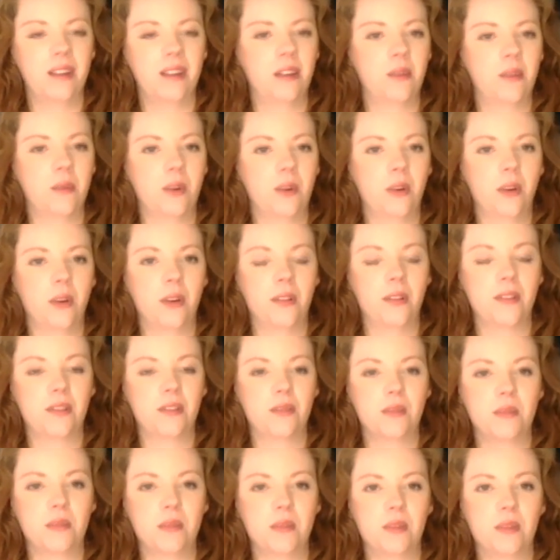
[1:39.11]
It will also
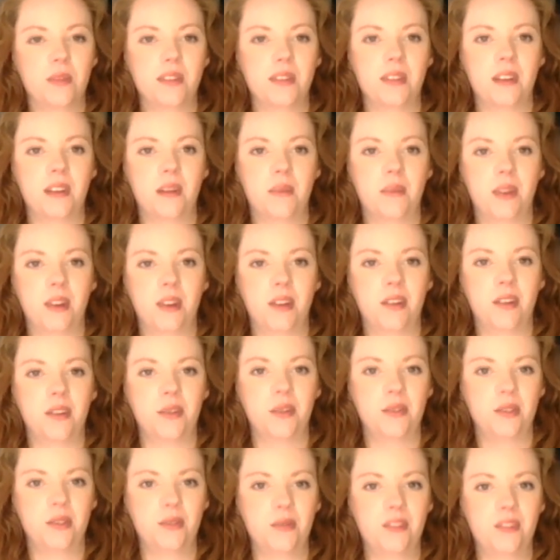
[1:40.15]
be posted up on our
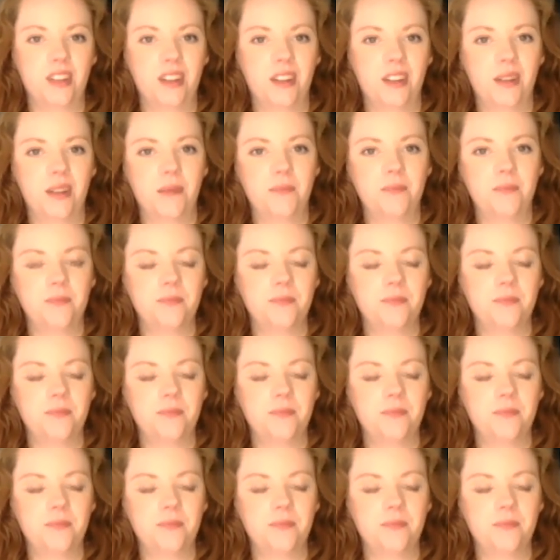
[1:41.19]
YouTube channel.